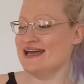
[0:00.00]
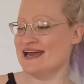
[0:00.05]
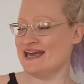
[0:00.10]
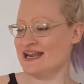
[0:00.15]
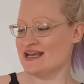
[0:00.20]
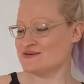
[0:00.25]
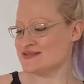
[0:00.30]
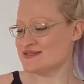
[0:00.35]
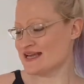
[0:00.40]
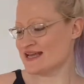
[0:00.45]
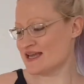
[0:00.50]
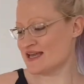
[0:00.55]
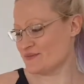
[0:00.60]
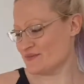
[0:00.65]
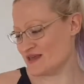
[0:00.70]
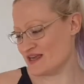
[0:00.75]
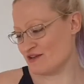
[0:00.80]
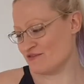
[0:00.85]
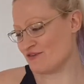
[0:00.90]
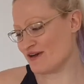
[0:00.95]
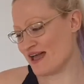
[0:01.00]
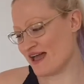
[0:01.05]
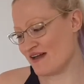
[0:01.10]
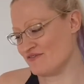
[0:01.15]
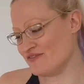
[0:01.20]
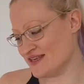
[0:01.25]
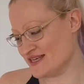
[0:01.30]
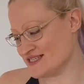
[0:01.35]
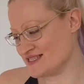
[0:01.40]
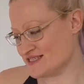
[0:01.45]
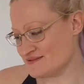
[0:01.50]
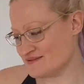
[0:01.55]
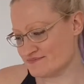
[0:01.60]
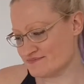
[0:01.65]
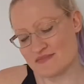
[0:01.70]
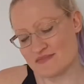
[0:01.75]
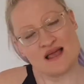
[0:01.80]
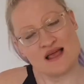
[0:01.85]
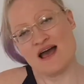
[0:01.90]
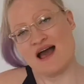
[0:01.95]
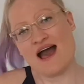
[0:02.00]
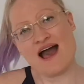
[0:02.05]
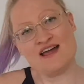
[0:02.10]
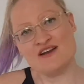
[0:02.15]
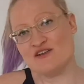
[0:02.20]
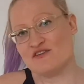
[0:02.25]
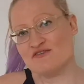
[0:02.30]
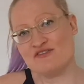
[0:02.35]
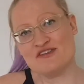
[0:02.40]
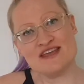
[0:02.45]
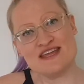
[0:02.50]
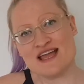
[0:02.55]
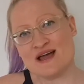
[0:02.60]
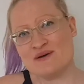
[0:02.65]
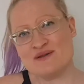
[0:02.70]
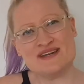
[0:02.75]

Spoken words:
And I was like, if I have this, I don't think